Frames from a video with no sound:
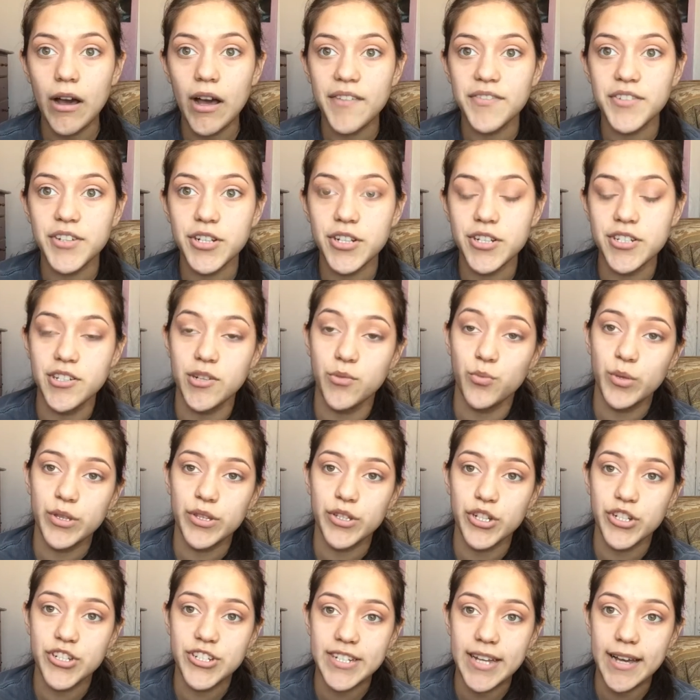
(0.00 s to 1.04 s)
After you're done
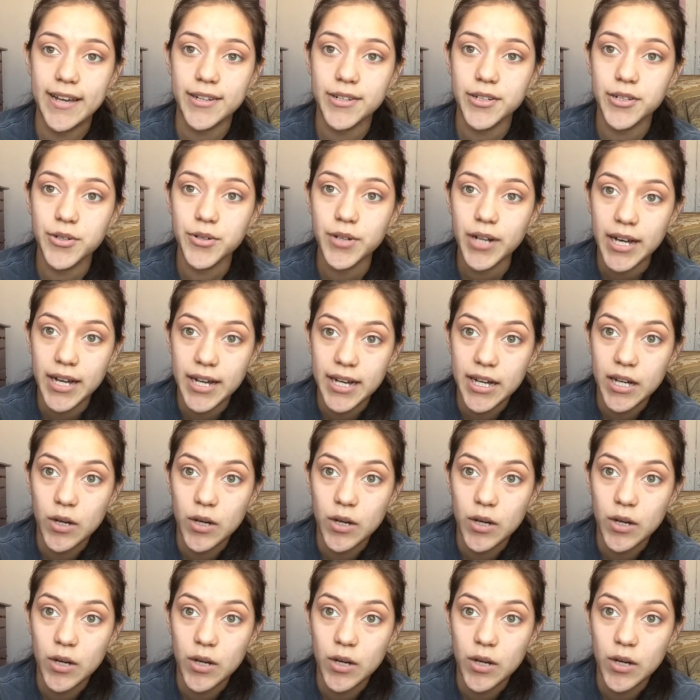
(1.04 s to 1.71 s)
with your shadow,